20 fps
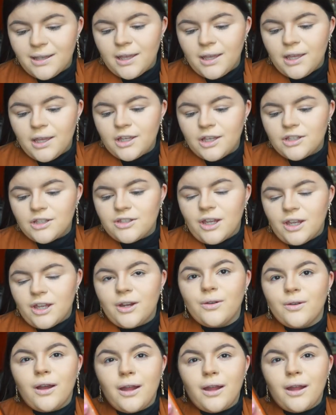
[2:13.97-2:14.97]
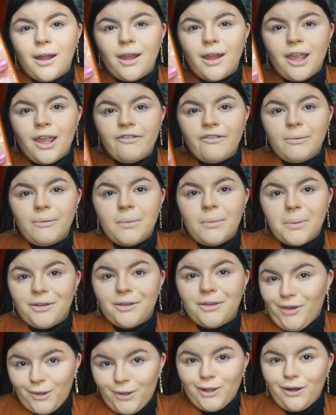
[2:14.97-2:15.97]
So if I'm on my phone
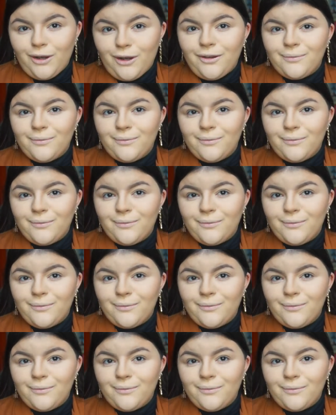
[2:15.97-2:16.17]
a lot,